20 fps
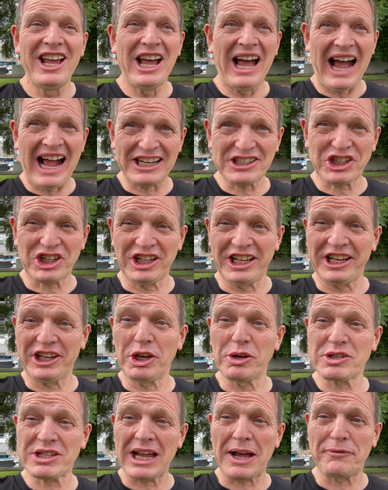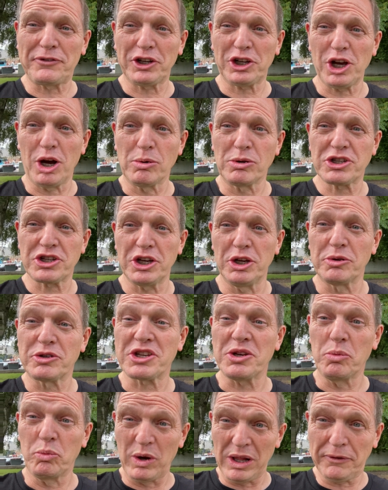actually used to have to go to
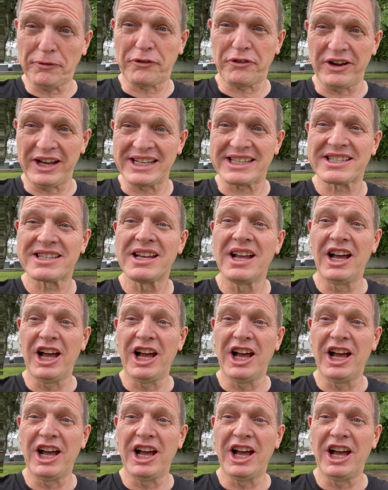St Wilfrid's